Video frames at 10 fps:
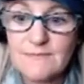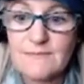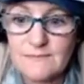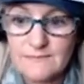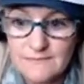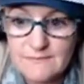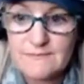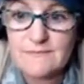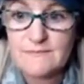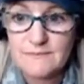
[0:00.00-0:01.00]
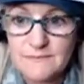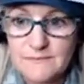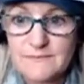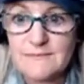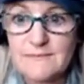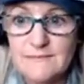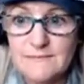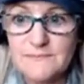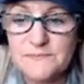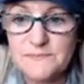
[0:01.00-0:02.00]

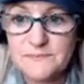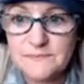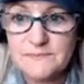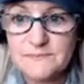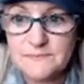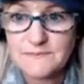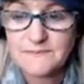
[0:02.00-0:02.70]
The person shown says nothing.